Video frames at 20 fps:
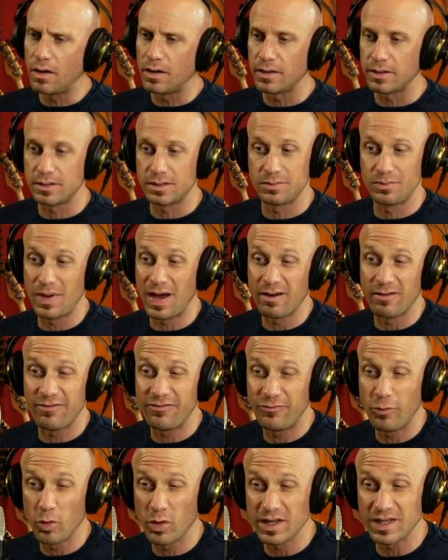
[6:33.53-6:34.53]
it's about a
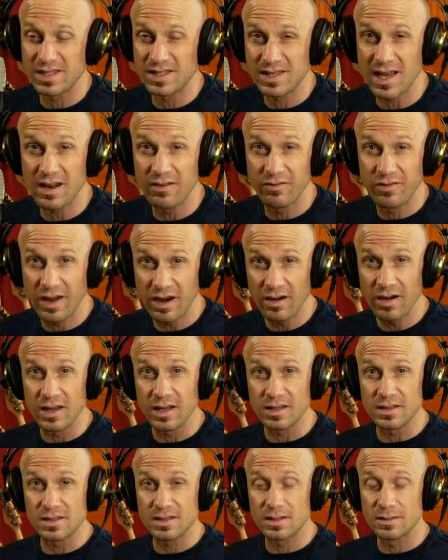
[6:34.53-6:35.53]
40-cent
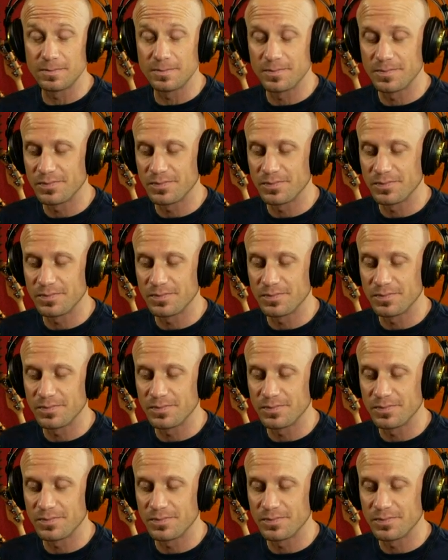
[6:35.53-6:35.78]
variance.